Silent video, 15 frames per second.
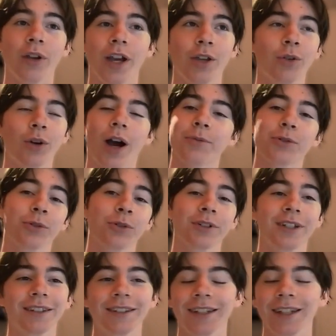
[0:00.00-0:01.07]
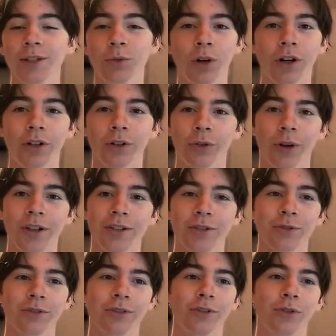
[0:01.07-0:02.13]
oh yeah, you absolutely need one, or
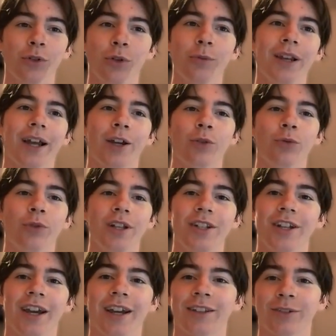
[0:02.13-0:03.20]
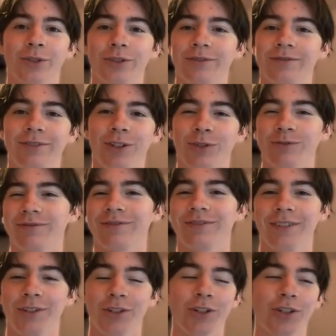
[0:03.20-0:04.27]
else you'll be like a reject, or
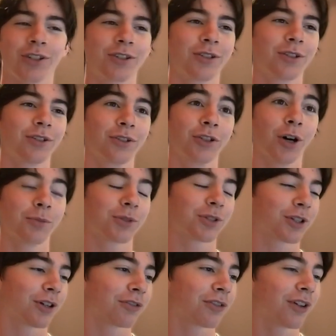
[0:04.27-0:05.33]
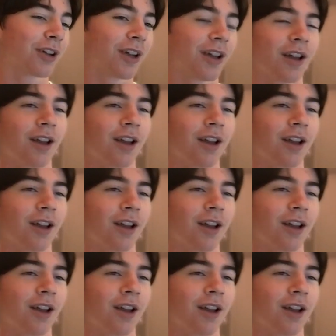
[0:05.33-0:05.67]
just dumb stuff.